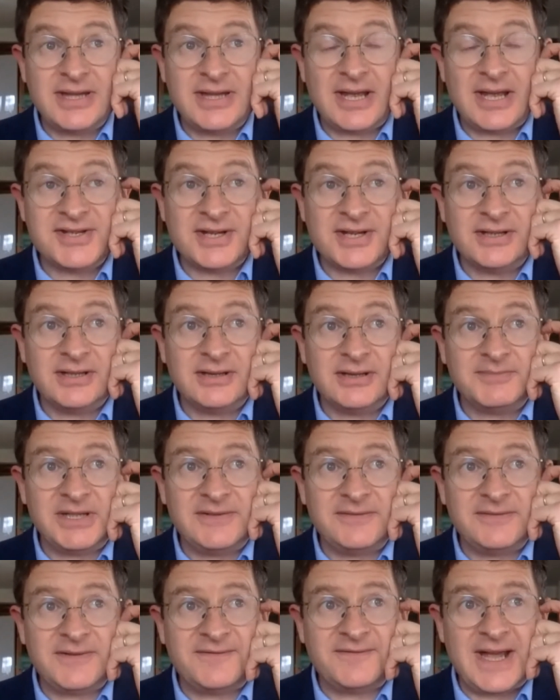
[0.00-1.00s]
there's a little bit
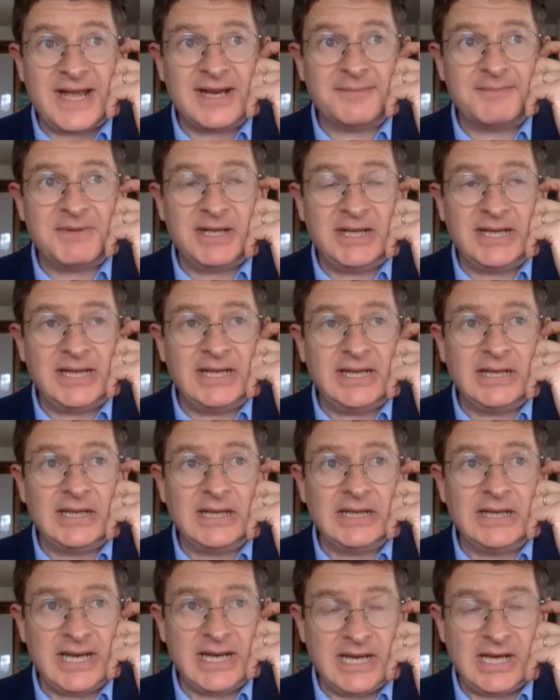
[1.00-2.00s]
of a family
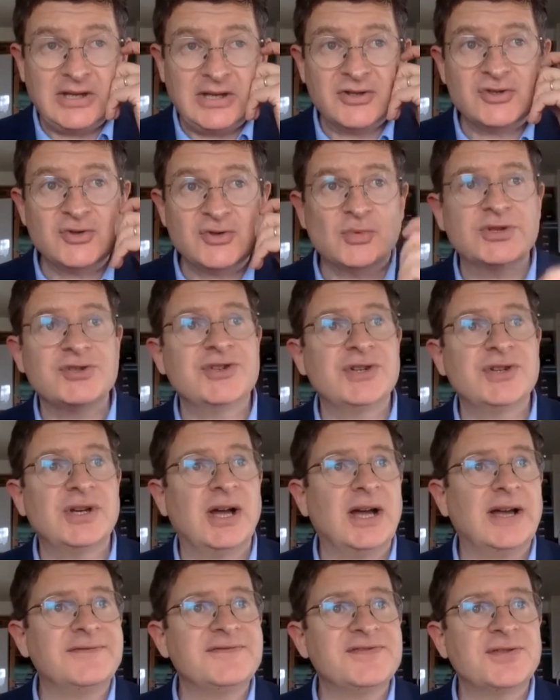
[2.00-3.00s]
lineage which
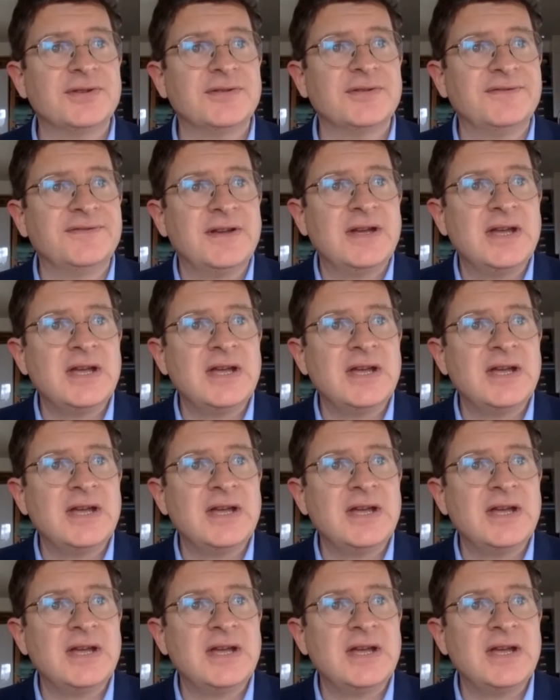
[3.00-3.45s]
I've sort of